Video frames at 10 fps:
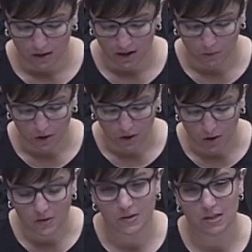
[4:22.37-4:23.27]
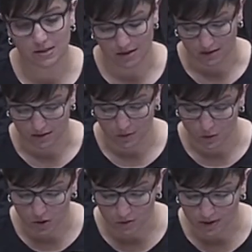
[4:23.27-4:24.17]
and we're all citizens who
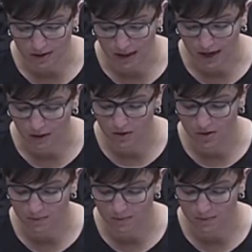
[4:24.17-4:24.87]
should be allowed